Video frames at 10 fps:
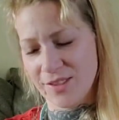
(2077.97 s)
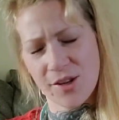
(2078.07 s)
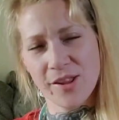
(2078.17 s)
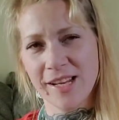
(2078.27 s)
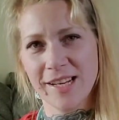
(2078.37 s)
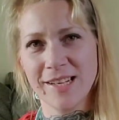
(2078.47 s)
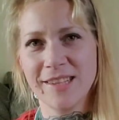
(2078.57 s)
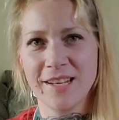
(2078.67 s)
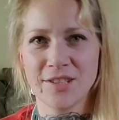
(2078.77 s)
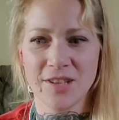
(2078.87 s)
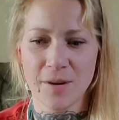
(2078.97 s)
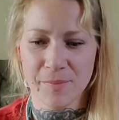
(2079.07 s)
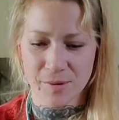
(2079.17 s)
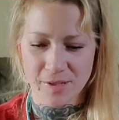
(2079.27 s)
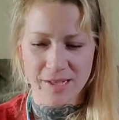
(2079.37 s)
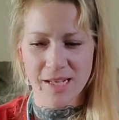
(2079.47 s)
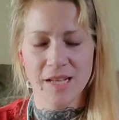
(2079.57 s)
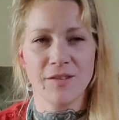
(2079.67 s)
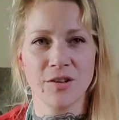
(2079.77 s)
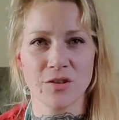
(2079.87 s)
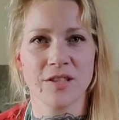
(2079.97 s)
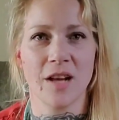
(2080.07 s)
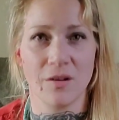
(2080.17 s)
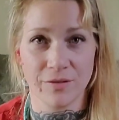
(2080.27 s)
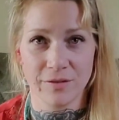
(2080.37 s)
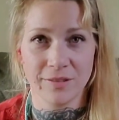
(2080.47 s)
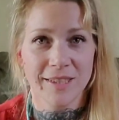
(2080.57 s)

Don't let anything stop you, even yourself.